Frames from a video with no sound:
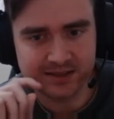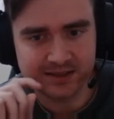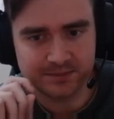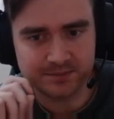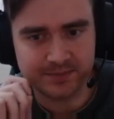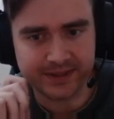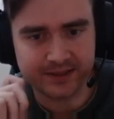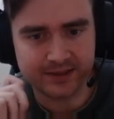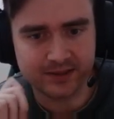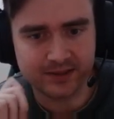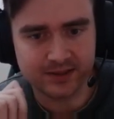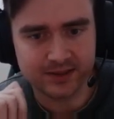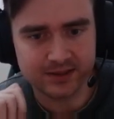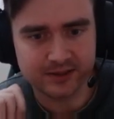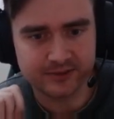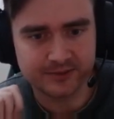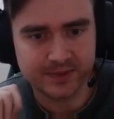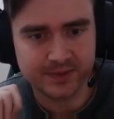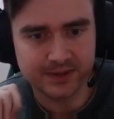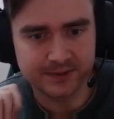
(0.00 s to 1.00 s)
because
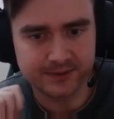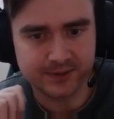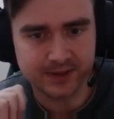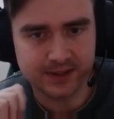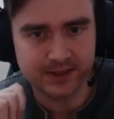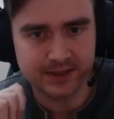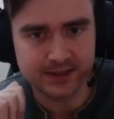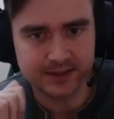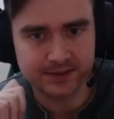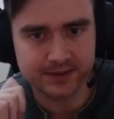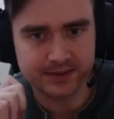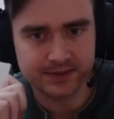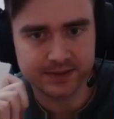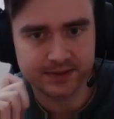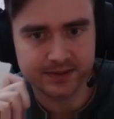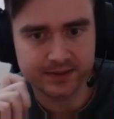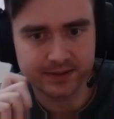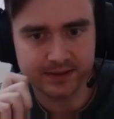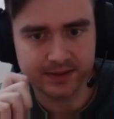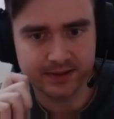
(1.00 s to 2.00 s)
of my friend
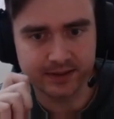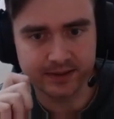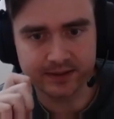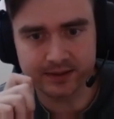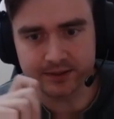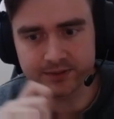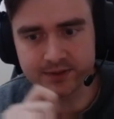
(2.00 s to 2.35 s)
Edict of